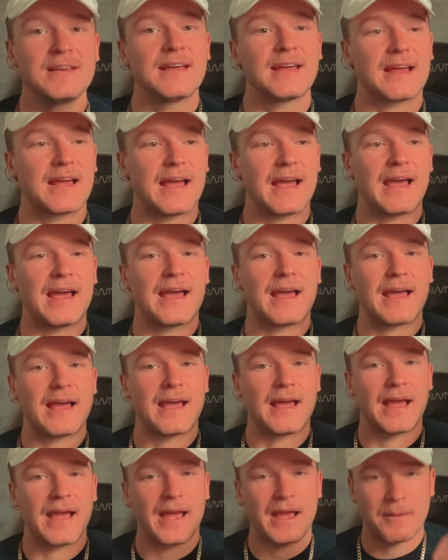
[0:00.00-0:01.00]

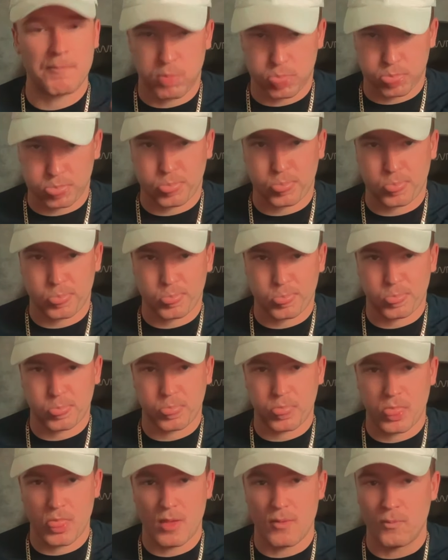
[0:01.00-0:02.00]
and
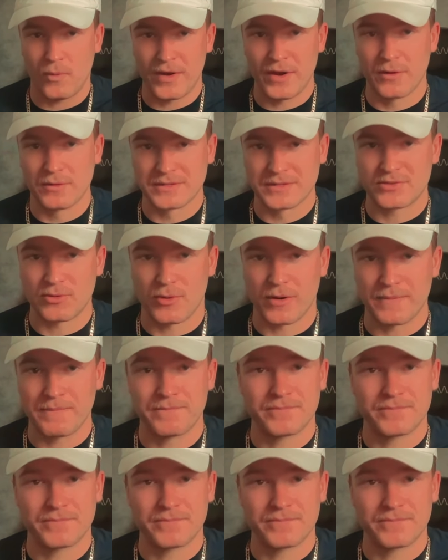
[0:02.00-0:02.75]
we know the story.